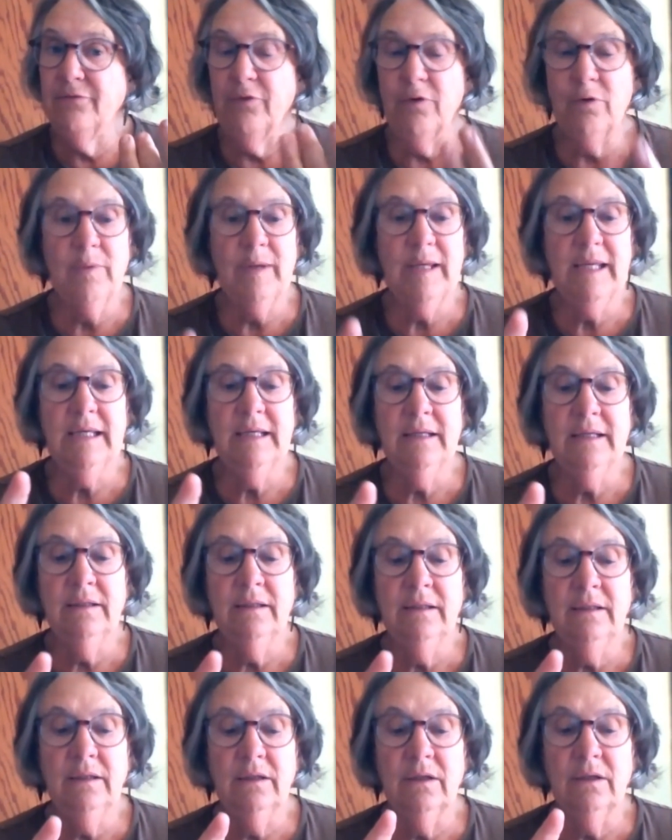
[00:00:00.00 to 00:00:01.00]
are we
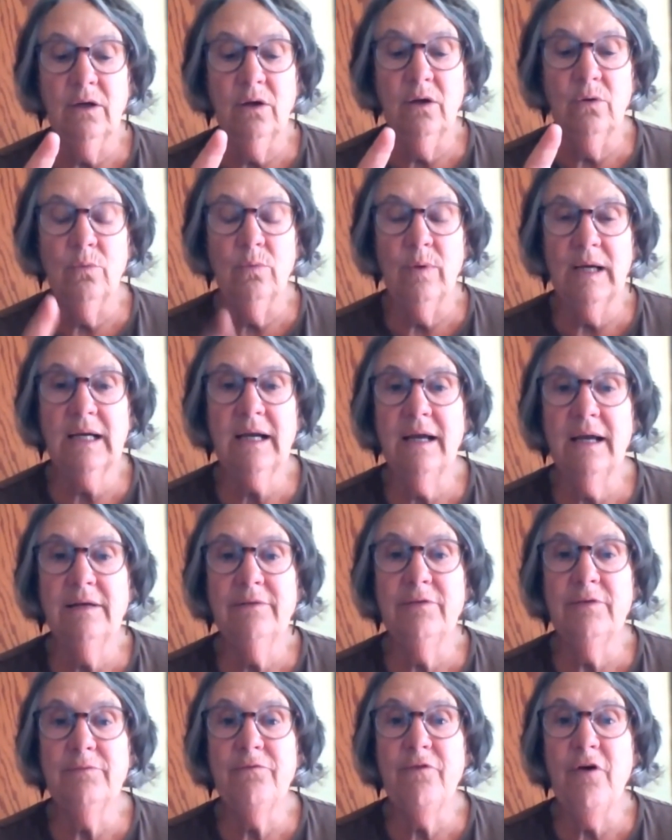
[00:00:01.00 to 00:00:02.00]
in, what kind
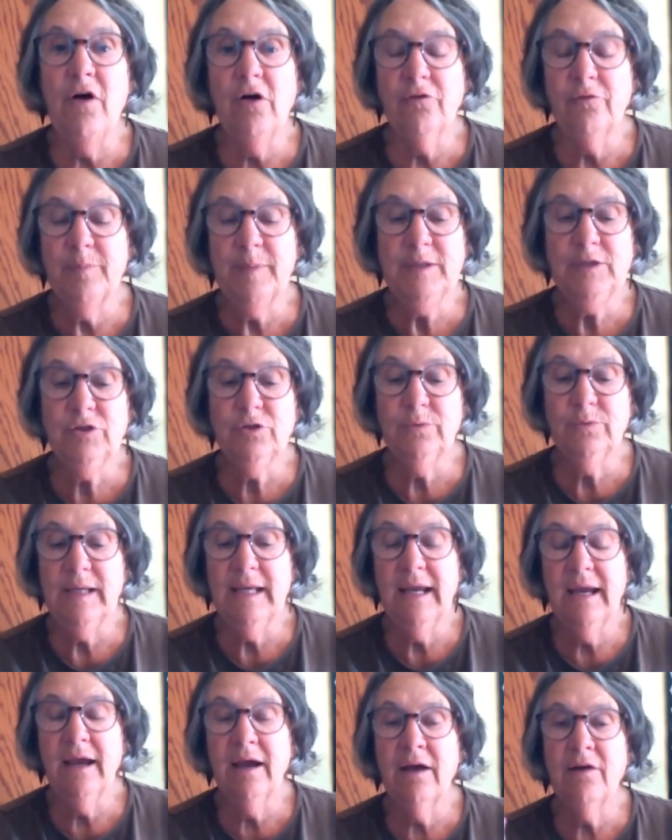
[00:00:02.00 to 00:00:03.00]
of involvement do we
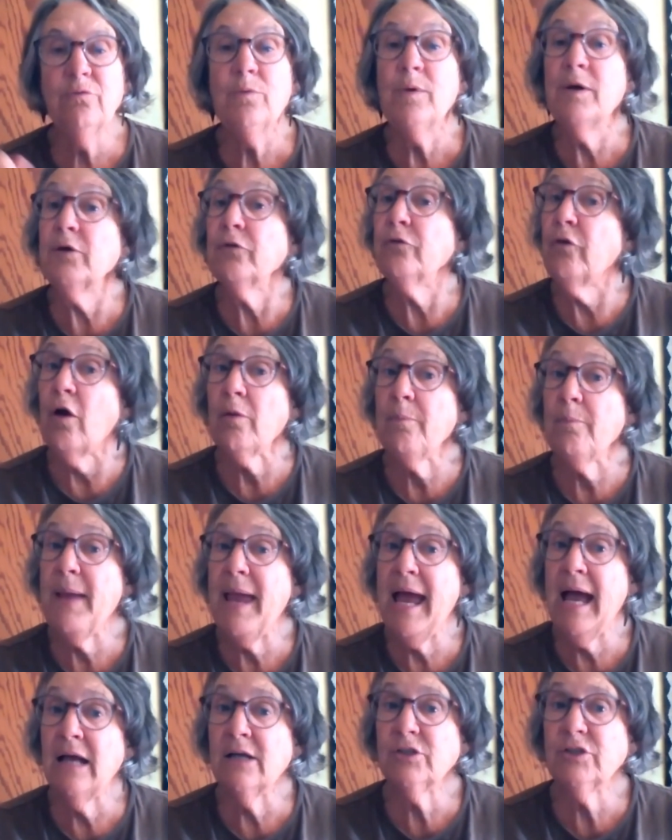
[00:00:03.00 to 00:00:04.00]
have, what are our
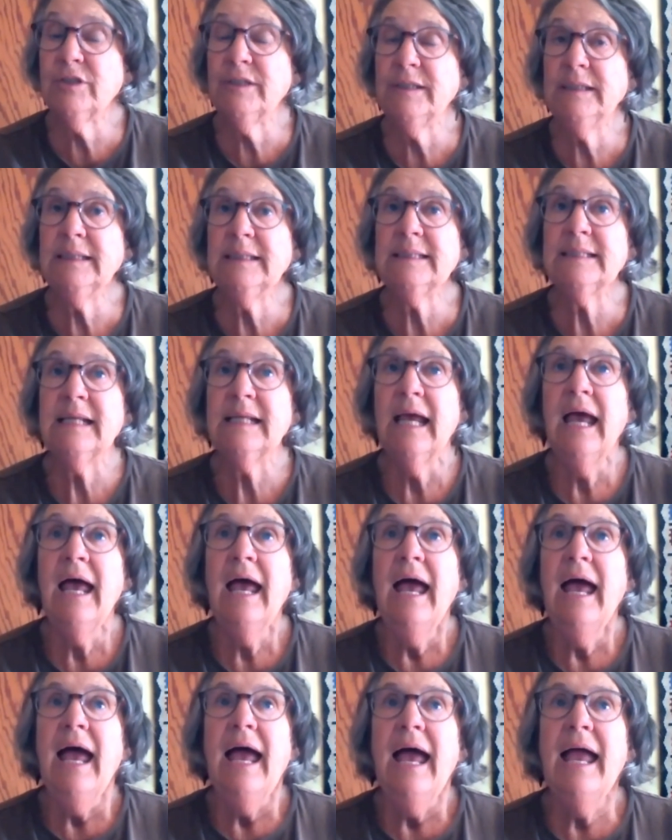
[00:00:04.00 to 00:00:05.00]
passions.
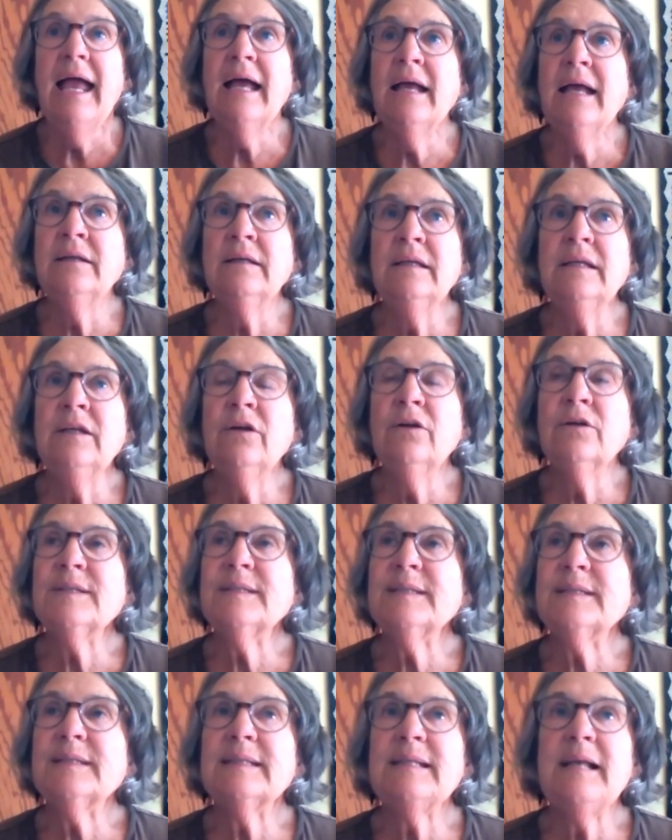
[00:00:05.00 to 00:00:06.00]
And
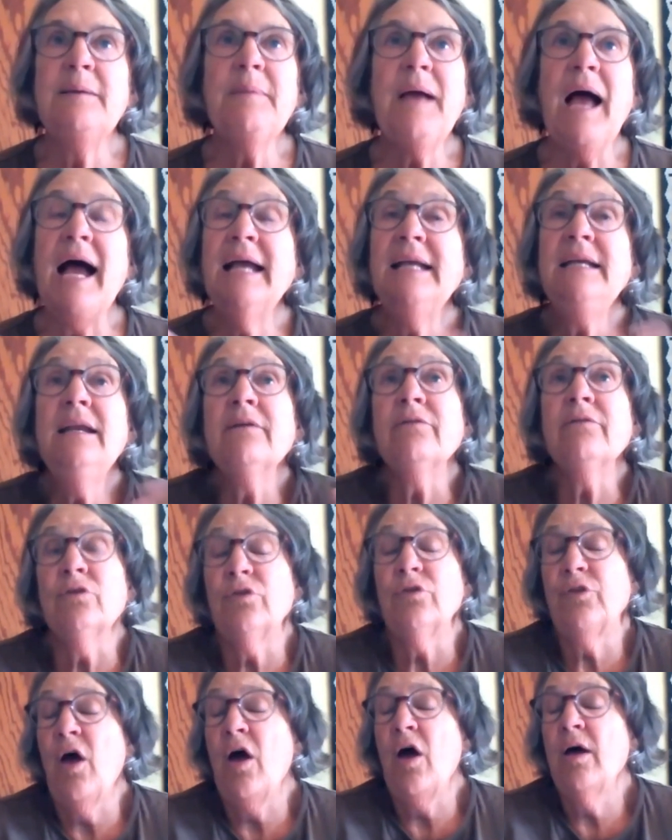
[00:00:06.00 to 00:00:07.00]
I never
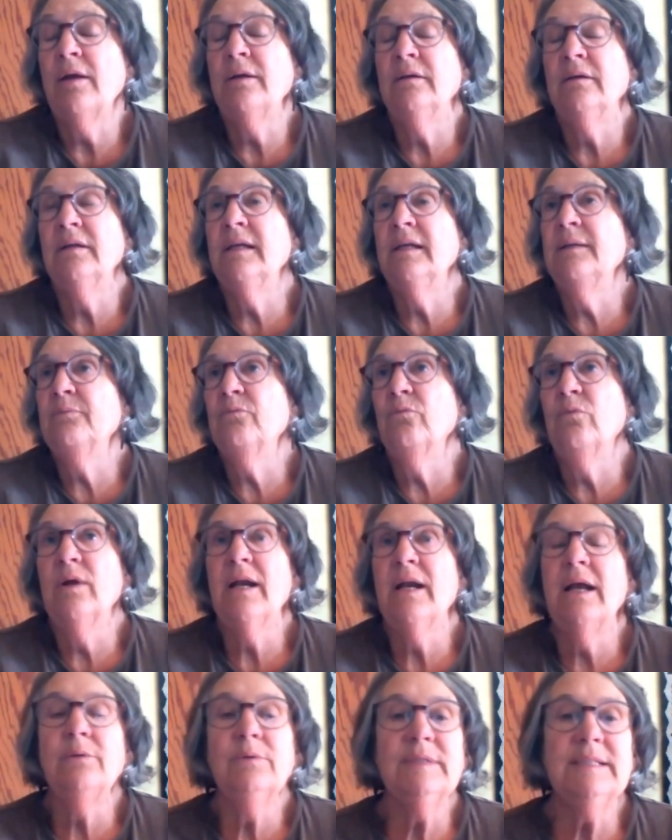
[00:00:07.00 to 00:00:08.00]
thought when
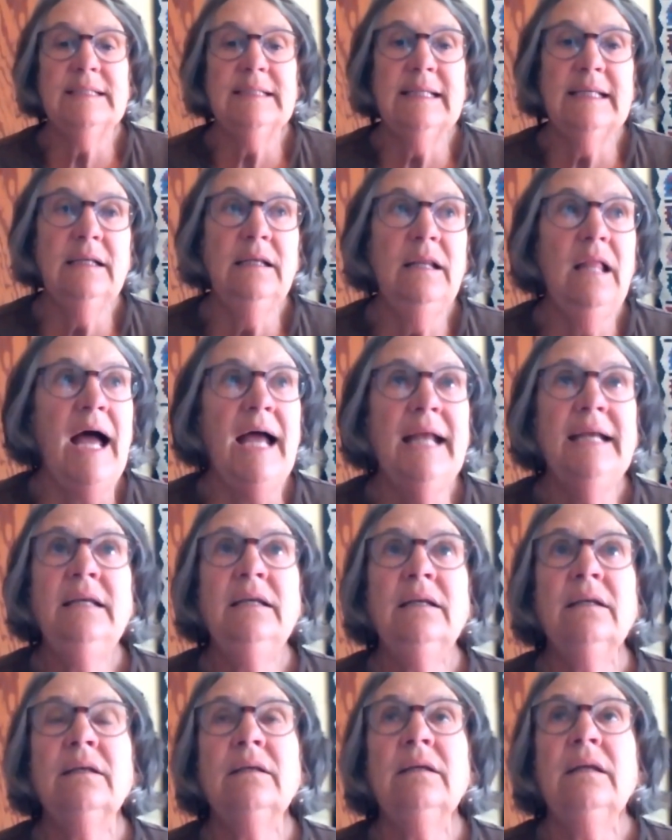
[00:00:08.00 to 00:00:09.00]
I was little,
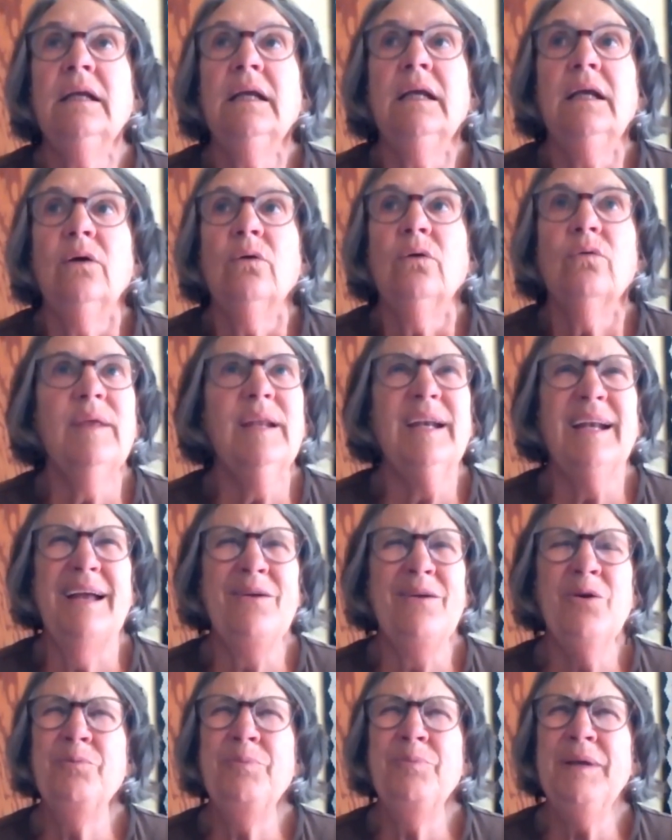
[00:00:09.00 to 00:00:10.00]
that I
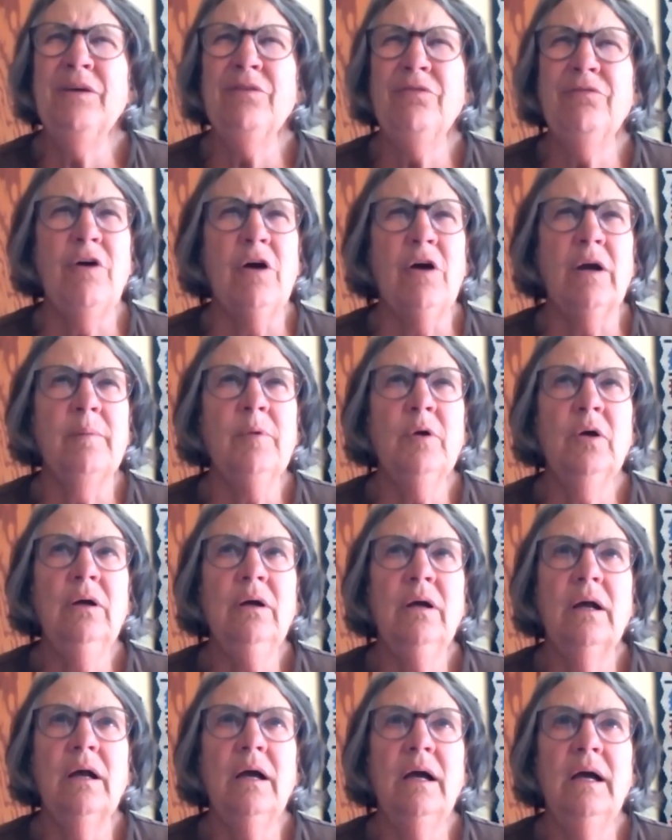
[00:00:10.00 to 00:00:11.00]
would be a farmer.